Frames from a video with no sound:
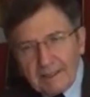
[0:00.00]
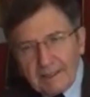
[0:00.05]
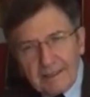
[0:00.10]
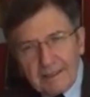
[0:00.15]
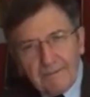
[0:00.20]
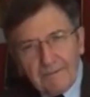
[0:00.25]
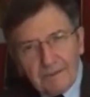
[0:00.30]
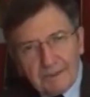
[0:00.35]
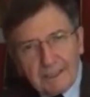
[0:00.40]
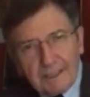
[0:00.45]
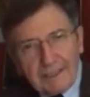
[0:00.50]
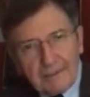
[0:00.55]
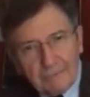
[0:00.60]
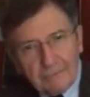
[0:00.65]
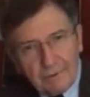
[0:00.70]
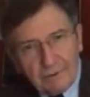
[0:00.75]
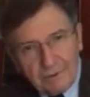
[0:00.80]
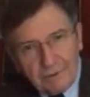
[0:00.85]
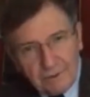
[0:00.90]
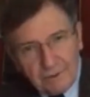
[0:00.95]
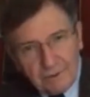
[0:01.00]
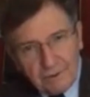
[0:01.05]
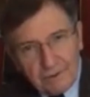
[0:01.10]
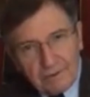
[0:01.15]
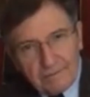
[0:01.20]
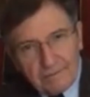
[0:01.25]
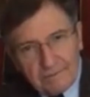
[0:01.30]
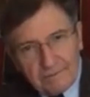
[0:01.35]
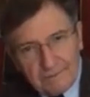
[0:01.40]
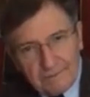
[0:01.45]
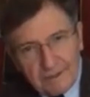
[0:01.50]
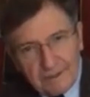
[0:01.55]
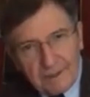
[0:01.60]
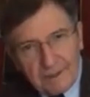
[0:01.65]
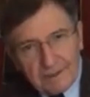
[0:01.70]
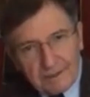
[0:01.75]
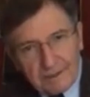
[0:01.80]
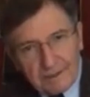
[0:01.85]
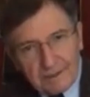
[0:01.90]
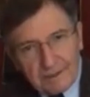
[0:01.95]
but it had a different language.
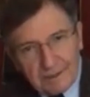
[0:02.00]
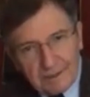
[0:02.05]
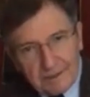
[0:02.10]
Yes.